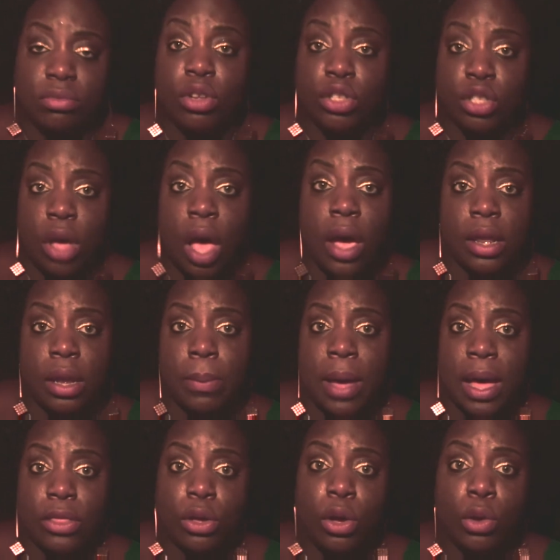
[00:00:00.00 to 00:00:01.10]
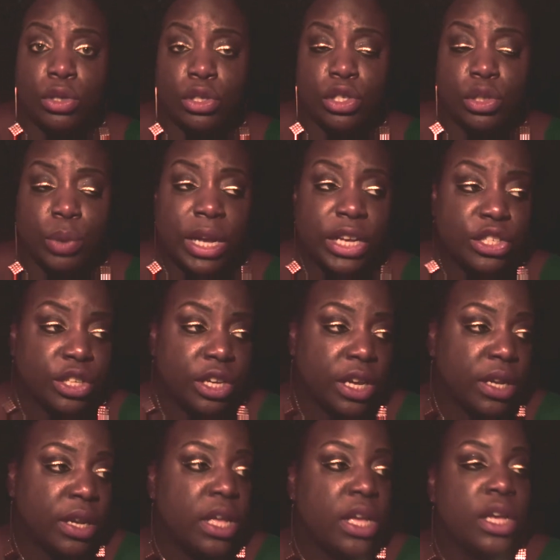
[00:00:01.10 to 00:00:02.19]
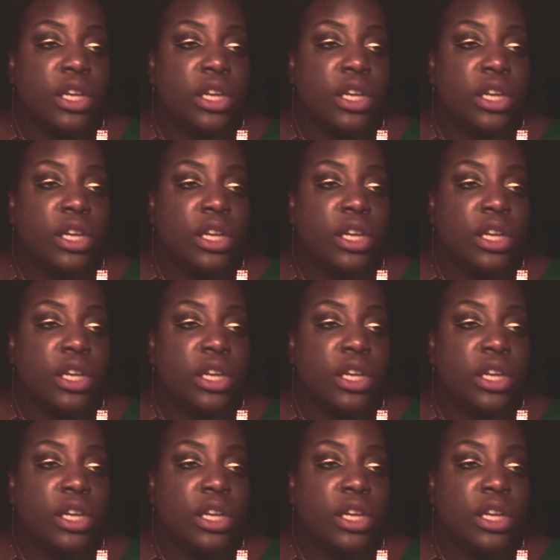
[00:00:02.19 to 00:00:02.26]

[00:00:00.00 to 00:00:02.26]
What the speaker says: they're talking about the whole situation.